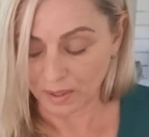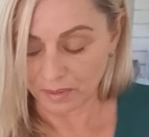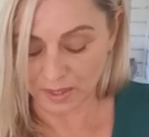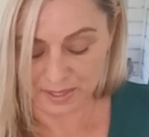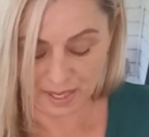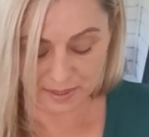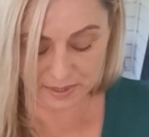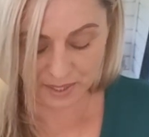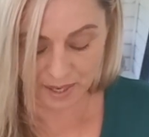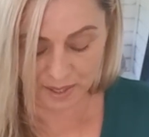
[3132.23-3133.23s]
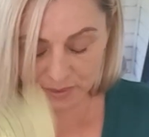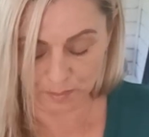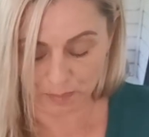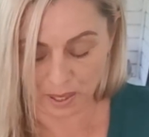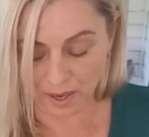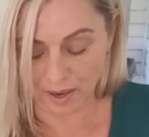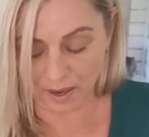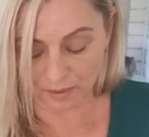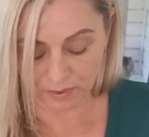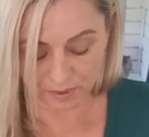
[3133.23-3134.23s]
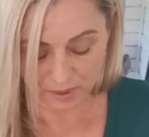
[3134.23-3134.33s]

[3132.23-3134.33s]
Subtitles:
the Yes card, the Path.